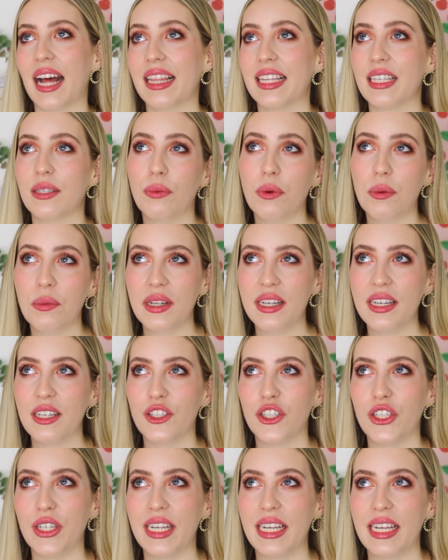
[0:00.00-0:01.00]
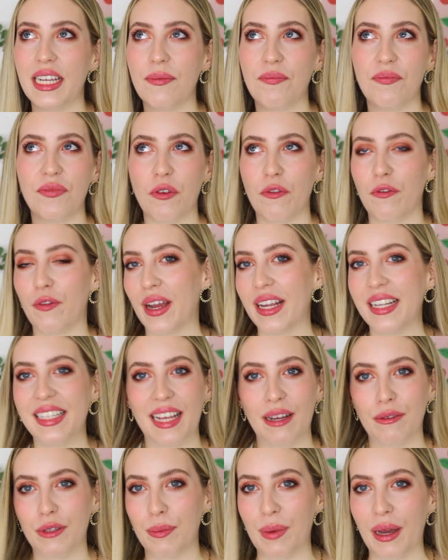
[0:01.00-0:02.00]
and this woman, she
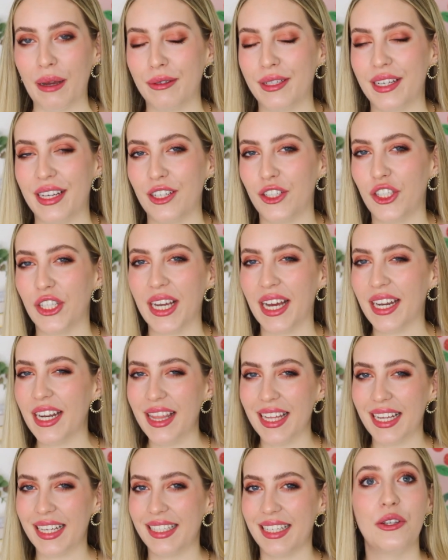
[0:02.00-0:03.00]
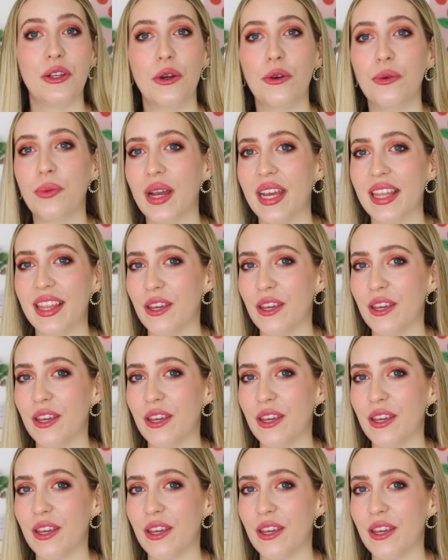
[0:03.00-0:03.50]
finds out about it and she kind of thinks it's no